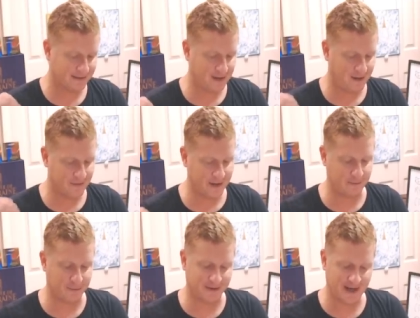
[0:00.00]
covered in a
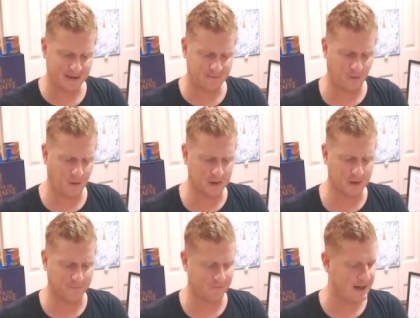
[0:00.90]
protective
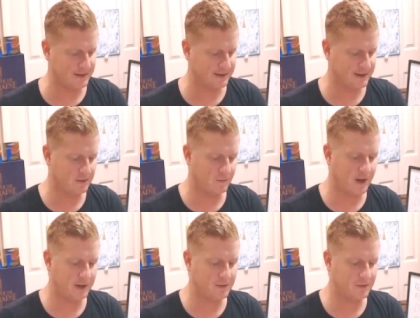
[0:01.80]
oil. I just didn't
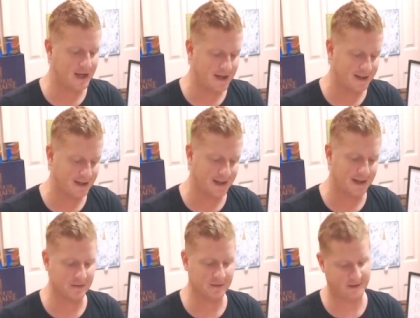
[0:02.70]
want you getting it on
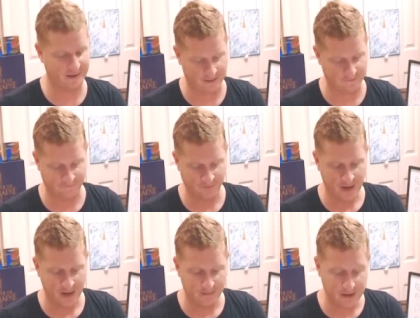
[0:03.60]
your stuff.
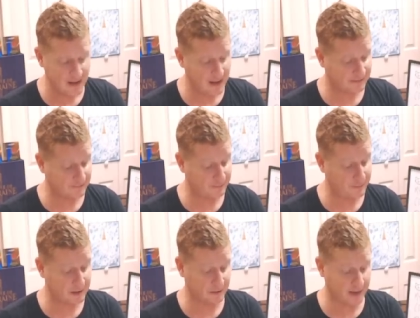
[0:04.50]
Maybe on some
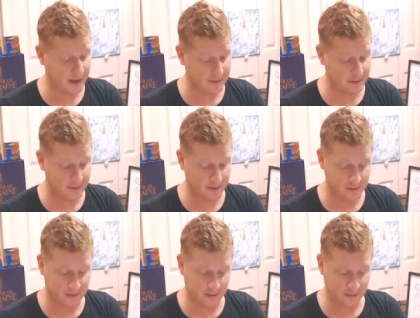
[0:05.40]
special occasion you
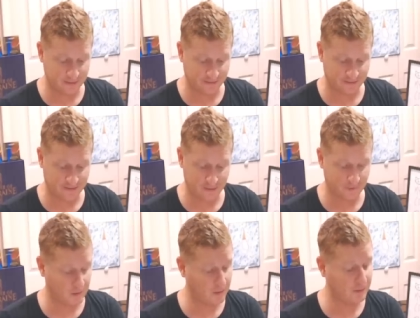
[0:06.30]
can use it instead of
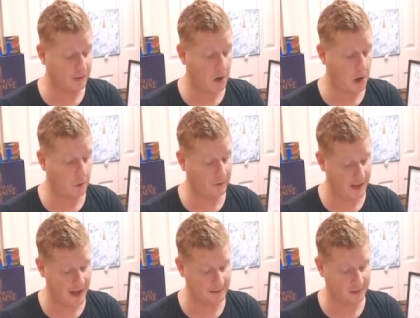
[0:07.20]
your old
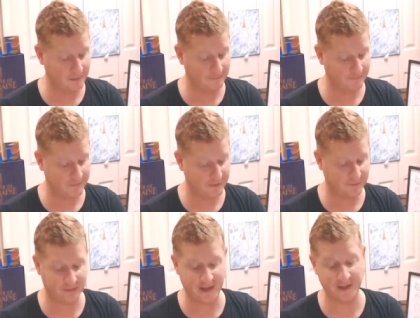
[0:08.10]
reliable. Just
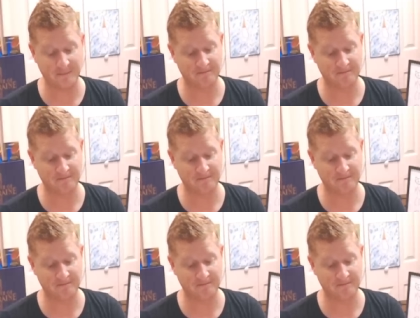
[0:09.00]
saying.